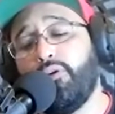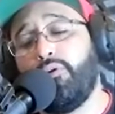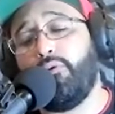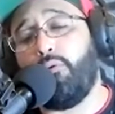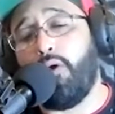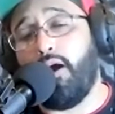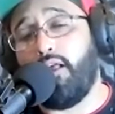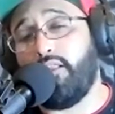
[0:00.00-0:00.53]

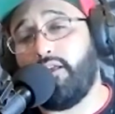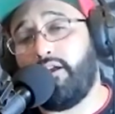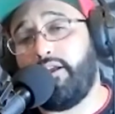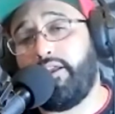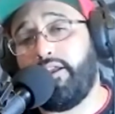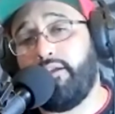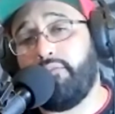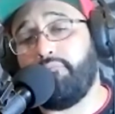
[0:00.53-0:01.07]
while I
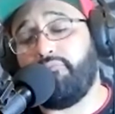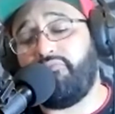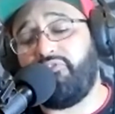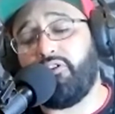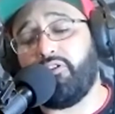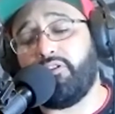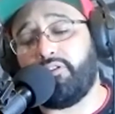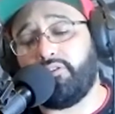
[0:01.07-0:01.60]
am
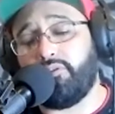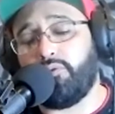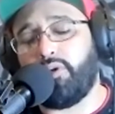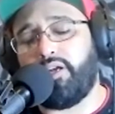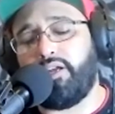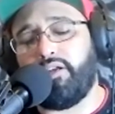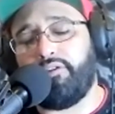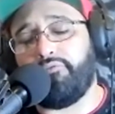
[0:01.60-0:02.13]
feeling the way
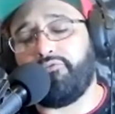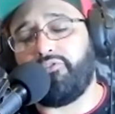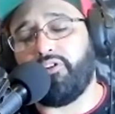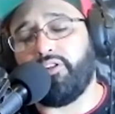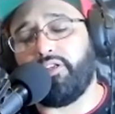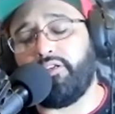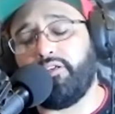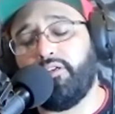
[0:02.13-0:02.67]
I am
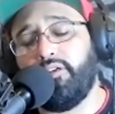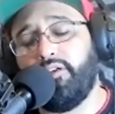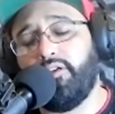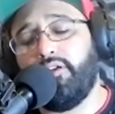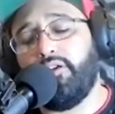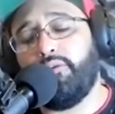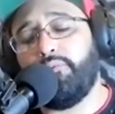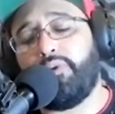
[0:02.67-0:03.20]
feeling.
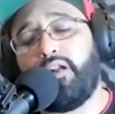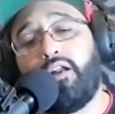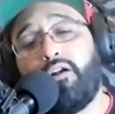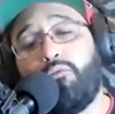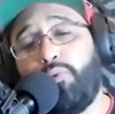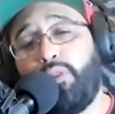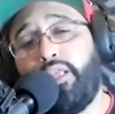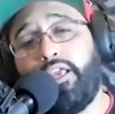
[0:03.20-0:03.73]
But I
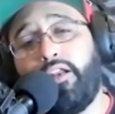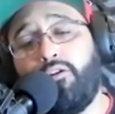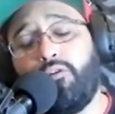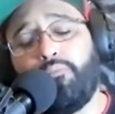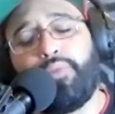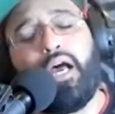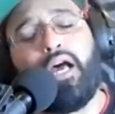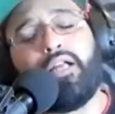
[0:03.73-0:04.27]
don't plan
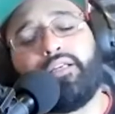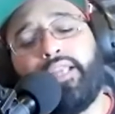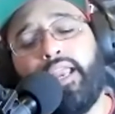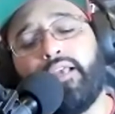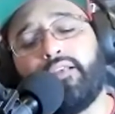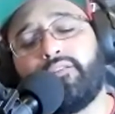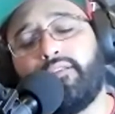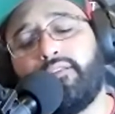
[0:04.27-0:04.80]
on
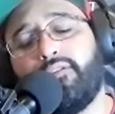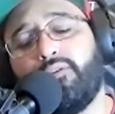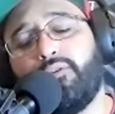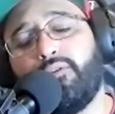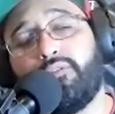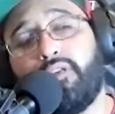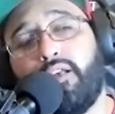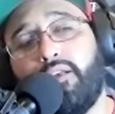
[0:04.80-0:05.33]
podcasting the
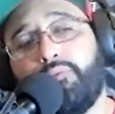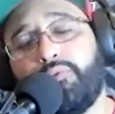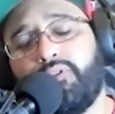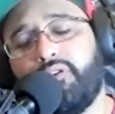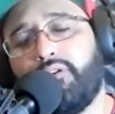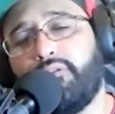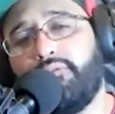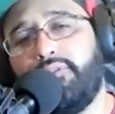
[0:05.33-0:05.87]
whole time.
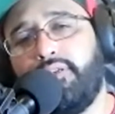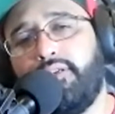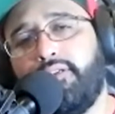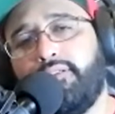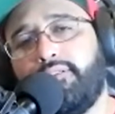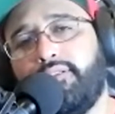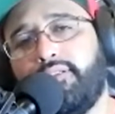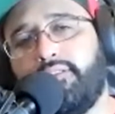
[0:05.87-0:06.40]
So
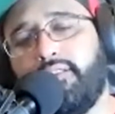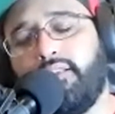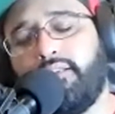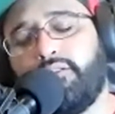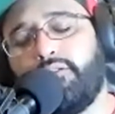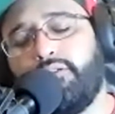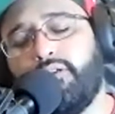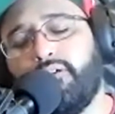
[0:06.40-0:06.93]
just to
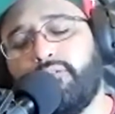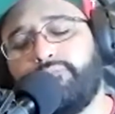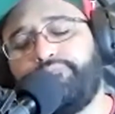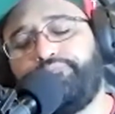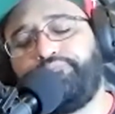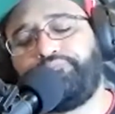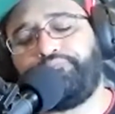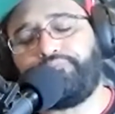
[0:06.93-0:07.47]
let you know.
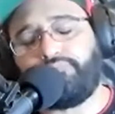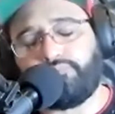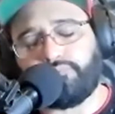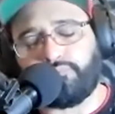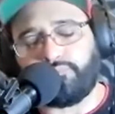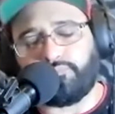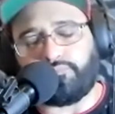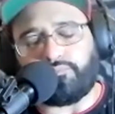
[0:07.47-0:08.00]

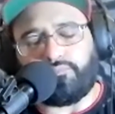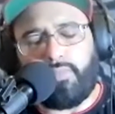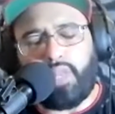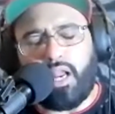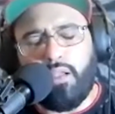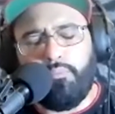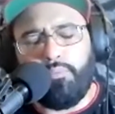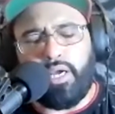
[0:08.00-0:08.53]

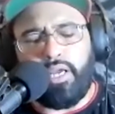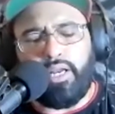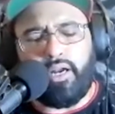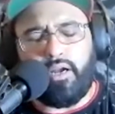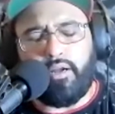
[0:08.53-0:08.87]
But